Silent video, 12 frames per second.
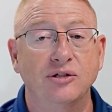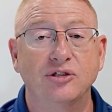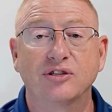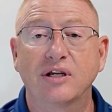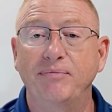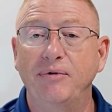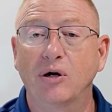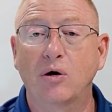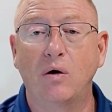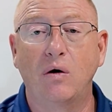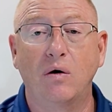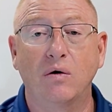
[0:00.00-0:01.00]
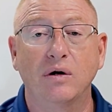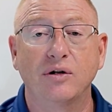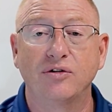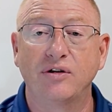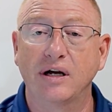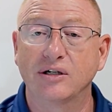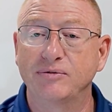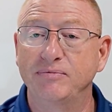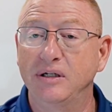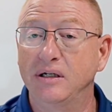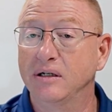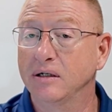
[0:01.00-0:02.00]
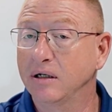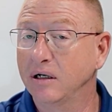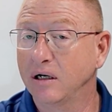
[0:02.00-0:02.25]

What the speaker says: Just give me a call, text me,